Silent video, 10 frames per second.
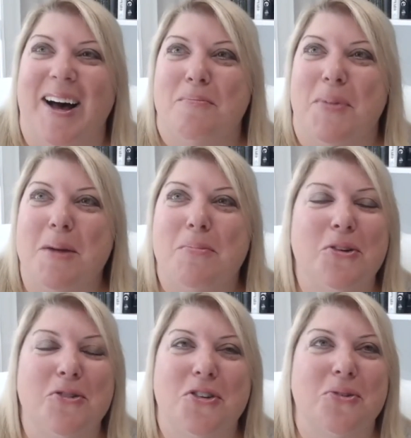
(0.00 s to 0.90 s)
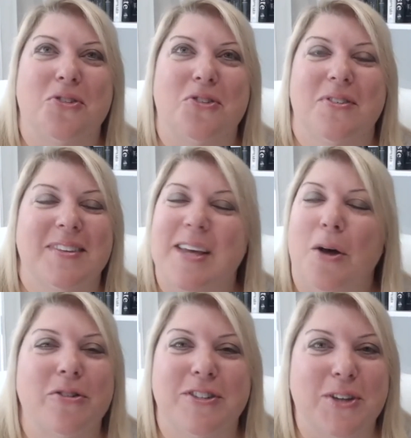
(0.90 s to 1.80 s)
people who do
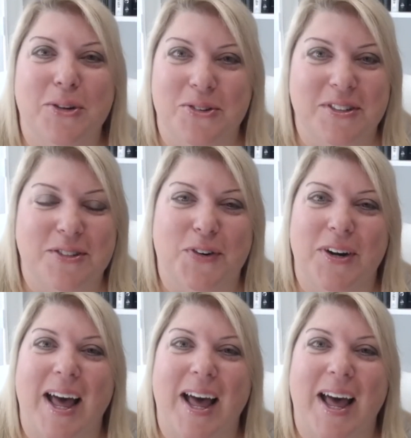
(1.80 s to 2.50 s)
sell their souls for